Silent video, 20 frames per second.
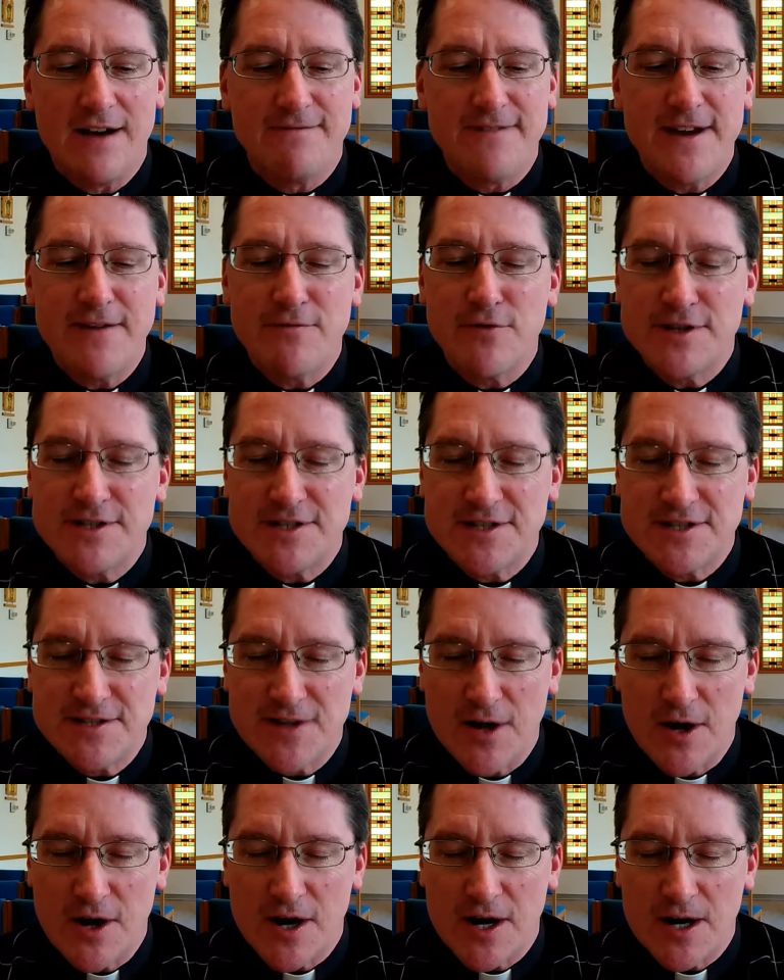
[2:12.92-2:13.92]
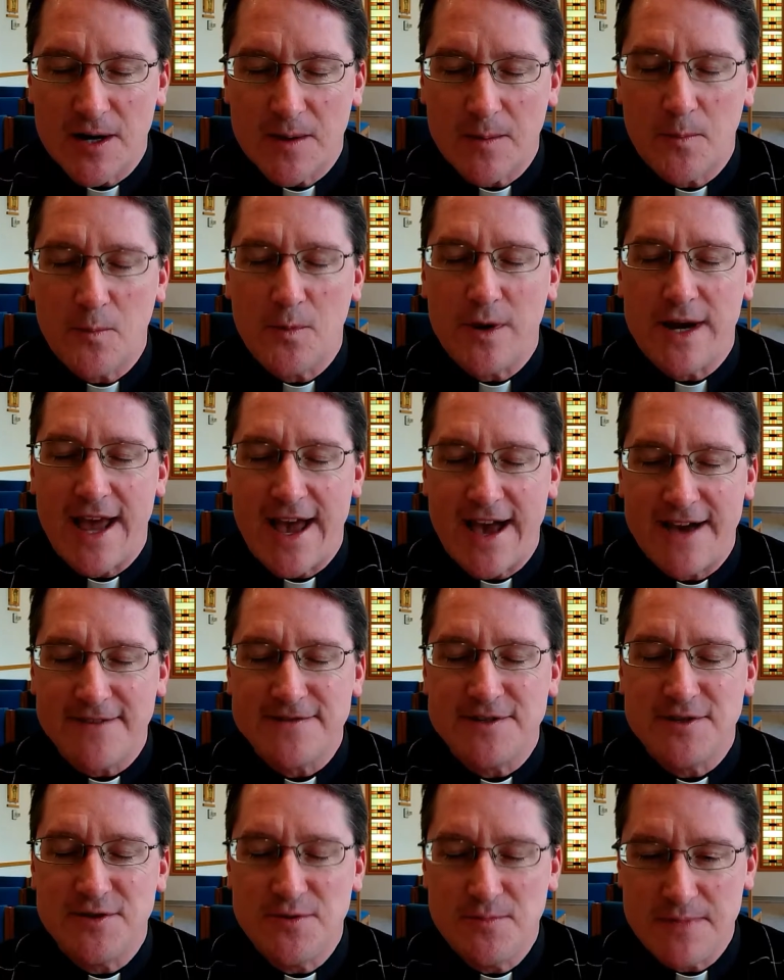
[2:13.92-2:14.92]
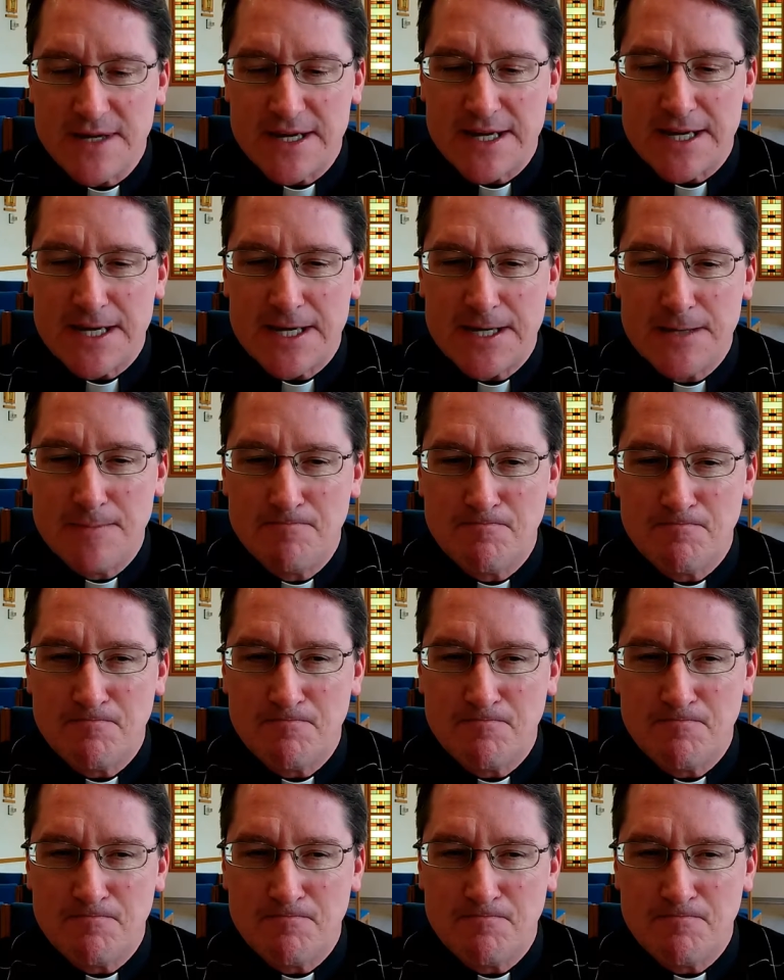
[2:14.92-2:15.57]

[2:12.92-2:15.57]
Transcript: Favorite song would have to be